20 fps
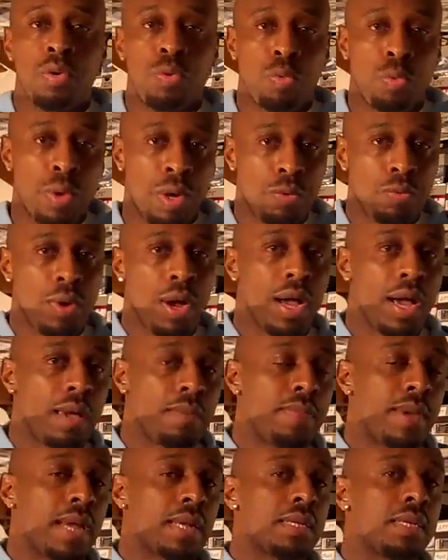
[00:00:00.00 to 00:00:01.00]

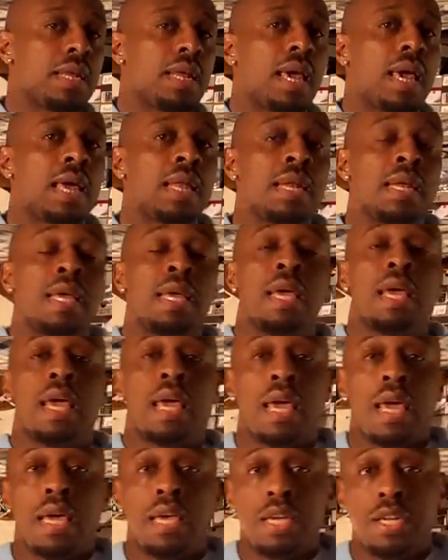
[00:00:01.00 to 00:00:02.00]
rewind back to that
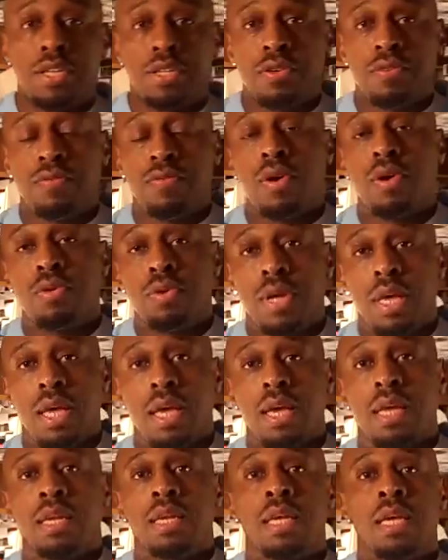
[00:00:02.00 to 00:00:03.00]
and get your vote
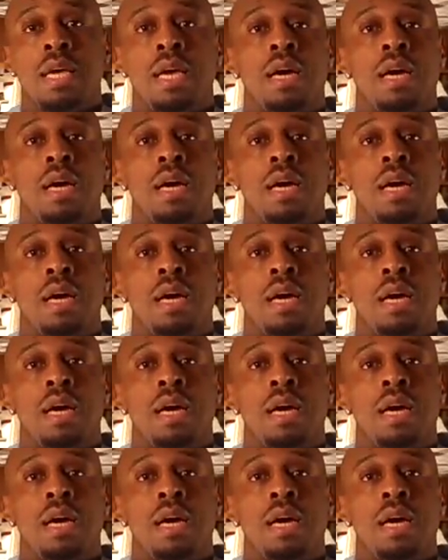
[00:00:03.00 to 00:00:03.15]
in